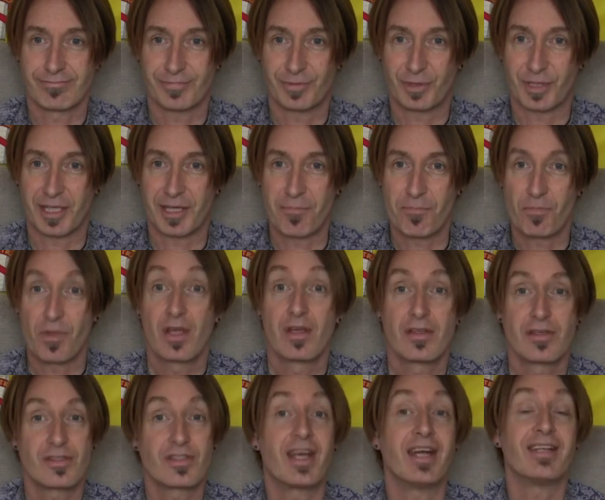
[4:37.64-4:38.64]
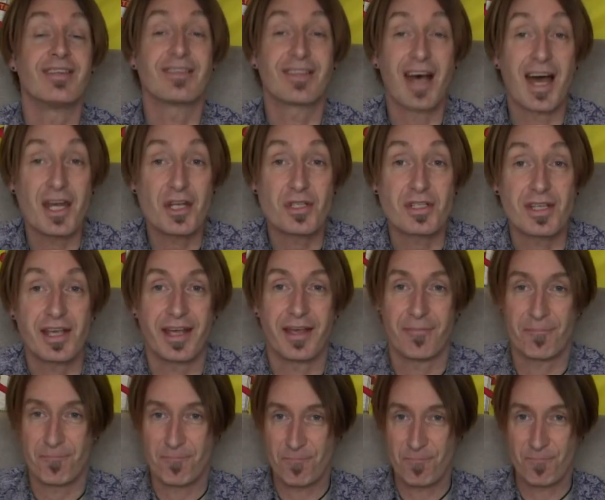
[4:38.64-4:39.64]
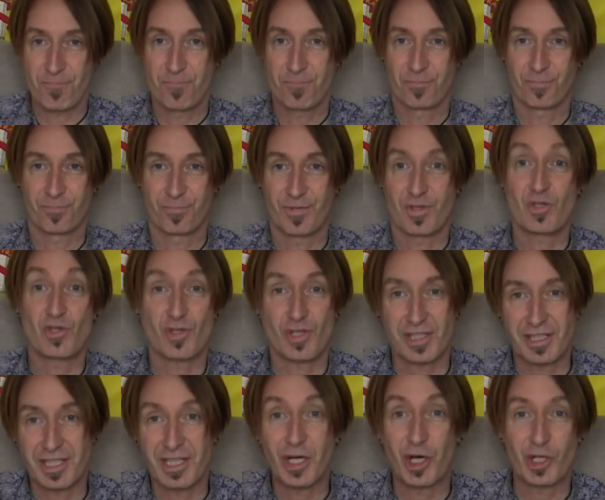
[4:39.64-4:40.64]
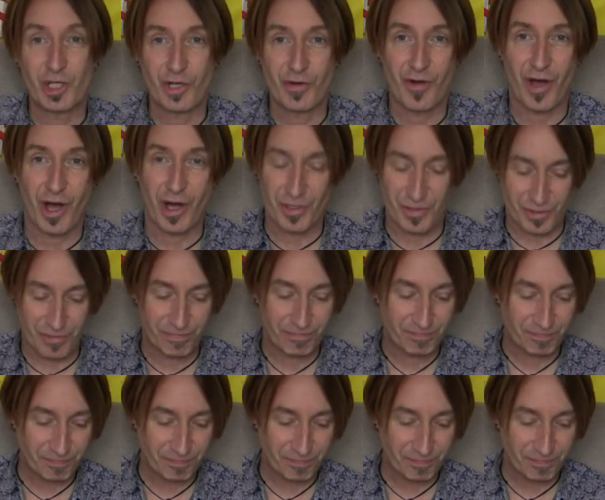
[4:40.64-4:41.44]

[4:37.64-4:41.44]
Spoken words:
Okay, sentarse, sitting on your ass.